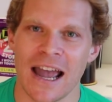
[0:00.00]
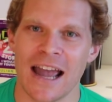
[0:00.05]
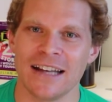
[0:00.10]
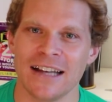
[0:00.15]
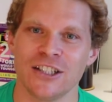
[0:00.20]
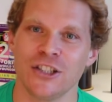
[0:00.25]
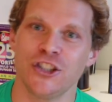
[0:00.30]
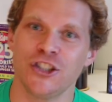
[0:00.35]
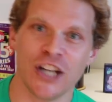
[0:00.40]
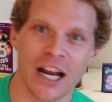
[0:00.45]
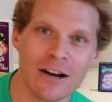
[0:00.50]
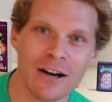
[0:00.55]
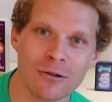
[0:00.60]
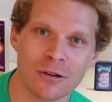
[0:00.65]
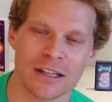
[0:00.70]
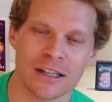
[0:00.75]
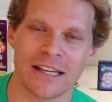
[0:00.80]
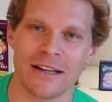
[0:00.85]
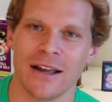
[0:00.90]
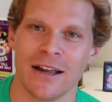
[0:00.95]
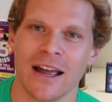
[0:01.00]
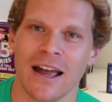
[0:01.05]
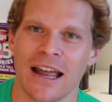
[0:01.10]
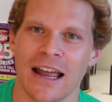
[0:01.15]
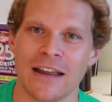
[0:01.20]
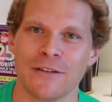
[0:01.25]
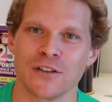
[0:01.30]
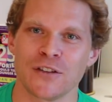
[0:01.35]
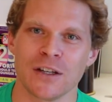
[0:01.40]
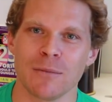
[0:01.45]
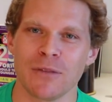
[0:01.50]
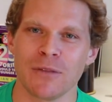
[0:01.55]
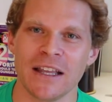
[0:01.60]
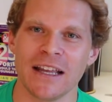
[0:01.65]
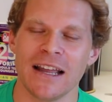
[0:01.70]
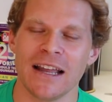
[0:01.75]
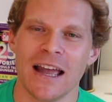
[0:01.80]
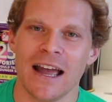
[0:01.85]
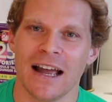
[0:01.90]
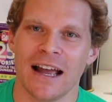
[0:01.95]
And generally, if
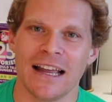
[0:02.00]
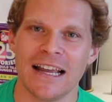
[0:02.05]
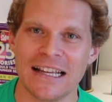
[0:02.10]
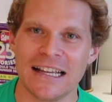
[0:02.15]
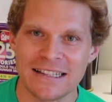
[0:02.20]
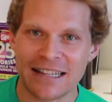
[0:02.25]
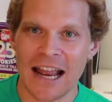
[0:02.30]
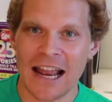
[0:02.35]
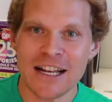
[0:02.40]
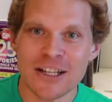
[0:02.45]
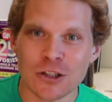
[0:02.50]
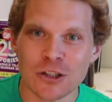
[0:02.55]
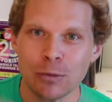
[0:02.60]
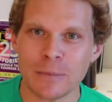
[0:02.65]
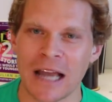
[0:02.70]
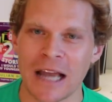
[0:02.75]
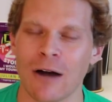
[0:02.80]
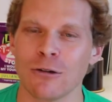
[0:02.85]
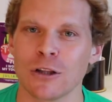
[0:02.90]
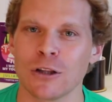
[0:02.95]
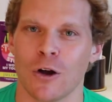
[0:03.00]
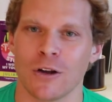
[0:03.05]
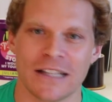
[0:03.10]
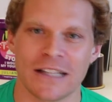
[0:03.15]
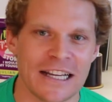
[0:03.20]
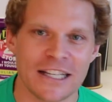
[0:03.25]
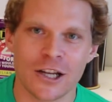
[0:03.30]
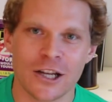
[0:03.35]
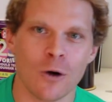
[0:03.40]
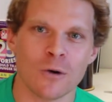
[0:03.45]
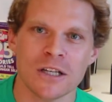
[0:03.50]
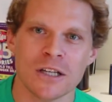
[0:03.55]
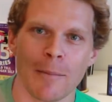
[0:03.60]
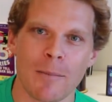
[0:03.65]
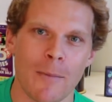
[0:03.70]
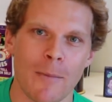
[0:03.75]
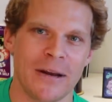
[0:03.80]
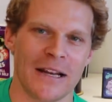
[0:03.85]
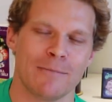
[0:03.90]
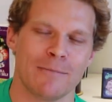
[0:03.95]
something, it tends to be outlawed, it goes
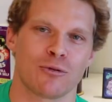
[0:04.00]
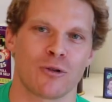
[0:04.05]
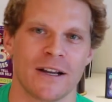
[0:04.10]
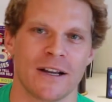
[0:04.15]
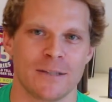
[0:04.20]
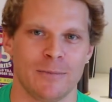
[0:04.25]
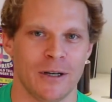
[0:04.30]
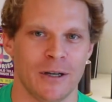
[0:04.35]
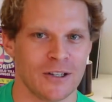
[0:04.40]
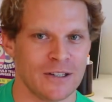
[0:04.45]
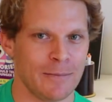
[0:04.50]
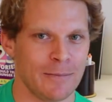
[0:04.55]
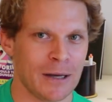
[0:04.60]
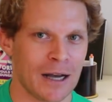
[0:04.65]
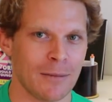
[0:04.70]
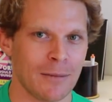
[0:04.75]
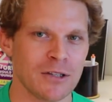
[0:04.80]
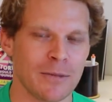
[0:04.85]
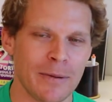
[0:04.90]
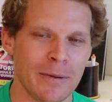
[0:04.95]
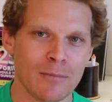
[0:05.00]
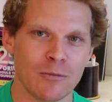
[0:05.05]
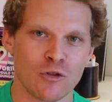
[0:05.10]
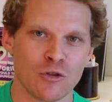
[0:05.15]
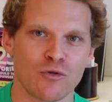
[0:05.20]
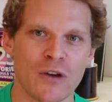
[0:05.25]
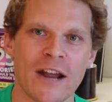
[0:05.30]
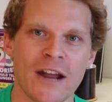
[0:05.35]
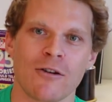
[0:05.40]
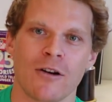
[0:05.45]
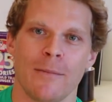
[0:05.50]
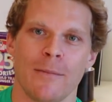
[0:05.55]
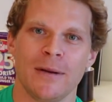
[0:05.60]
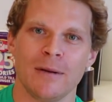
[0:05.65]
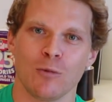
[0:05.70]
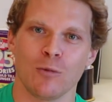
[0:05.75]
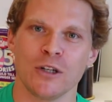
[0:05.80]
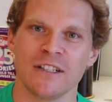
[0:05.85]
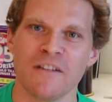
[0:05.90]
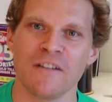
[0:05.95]
up a bit in price because it becomes a bit more rare, a
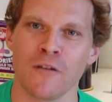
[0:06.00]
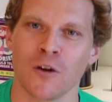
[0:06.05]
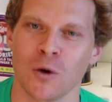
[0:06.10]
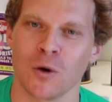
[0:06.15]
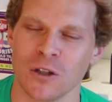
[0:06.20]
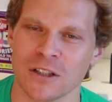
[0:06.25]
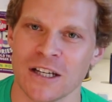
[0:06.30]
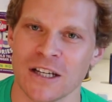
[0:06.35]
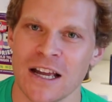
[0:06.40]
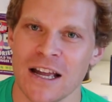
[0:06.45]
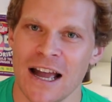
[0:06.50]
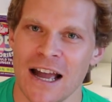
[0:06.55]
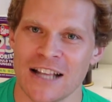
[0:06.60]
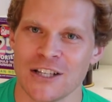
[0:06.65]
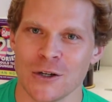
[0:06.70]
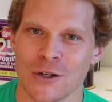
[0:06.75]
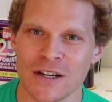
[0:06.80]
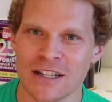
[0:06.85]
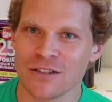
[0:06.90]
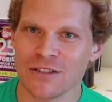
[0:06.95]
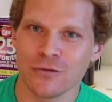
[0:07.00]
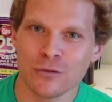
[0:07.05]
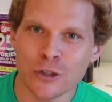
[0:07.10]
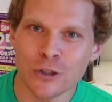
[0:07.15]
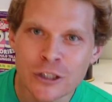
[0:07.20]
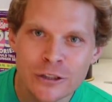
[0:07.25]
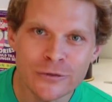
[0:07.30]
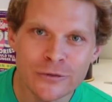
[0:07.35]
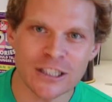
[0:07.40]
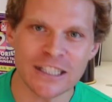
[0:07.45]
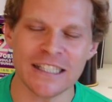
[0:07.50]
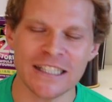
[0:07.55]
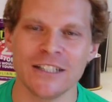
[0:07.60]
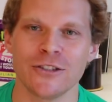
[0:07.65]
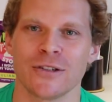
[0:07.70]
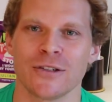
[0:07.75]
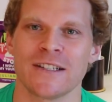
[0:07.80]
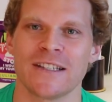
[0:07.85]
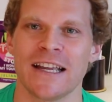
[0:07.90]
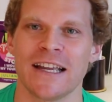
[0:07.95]
bit more difficult. And so that's really, really
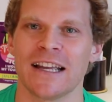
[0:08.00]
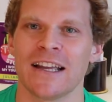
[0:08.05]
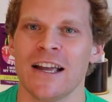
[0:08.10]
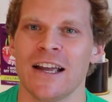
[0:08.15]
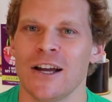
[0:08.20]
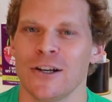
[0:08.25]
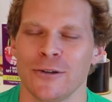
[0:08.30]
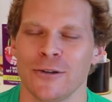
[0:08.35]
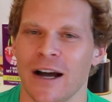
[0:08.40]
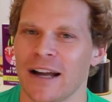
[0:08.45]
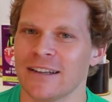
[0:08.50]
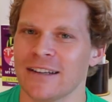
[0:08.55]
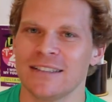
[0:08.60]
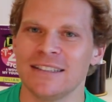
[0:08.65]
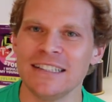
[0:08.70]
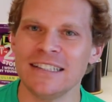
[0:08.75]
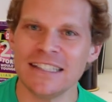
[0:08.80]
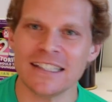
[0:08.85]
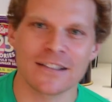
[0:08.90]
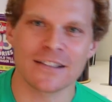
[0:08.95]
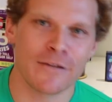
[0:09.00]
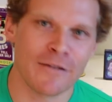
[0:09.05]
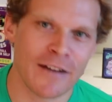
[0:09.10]
interesting to kind of see this